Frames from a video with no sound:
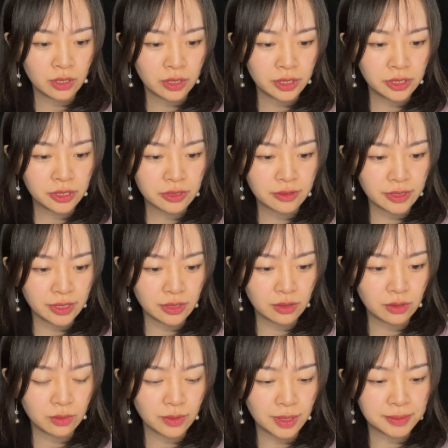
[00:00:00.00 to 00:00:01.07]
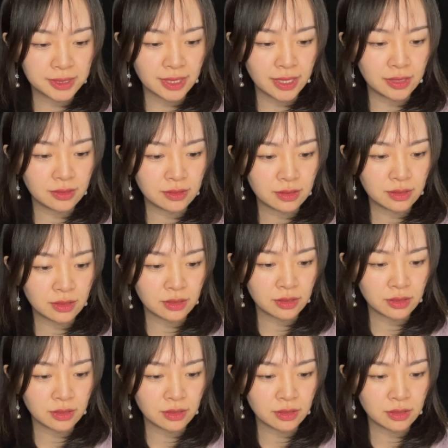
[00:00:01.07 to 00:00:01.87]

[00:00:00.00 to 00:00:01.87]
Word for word: earring website.